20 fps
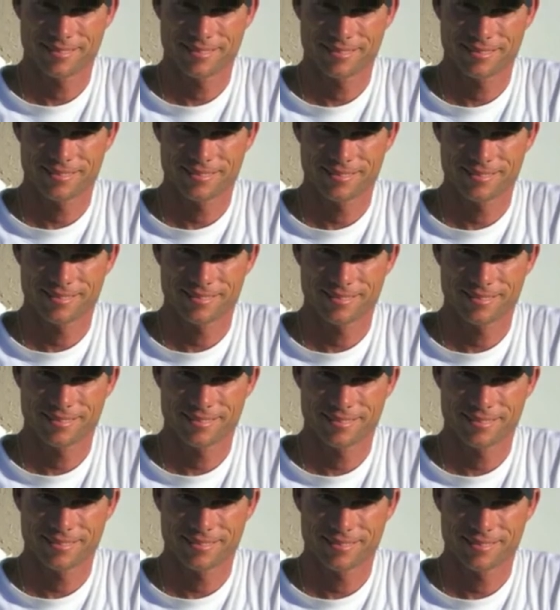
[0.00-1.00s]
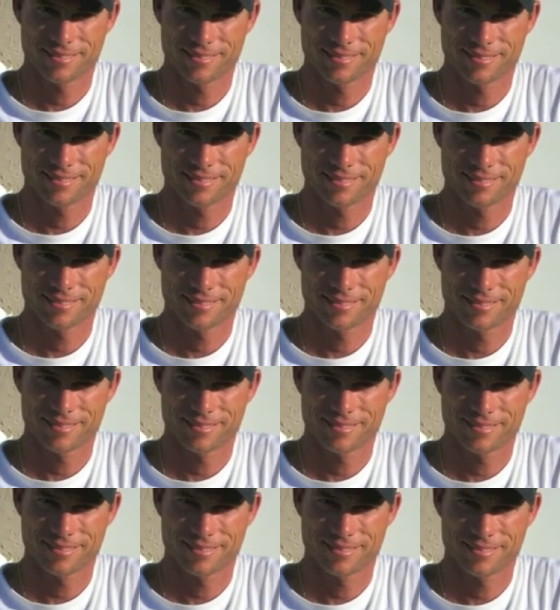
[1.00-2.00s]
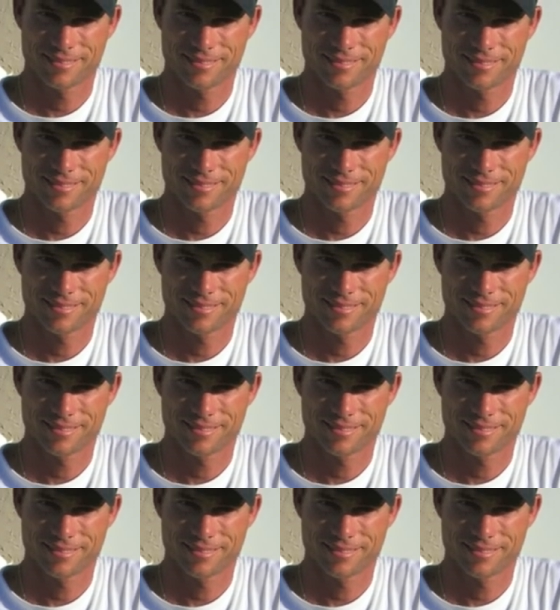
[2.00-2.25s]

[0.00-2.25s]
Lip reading: Nothing is said.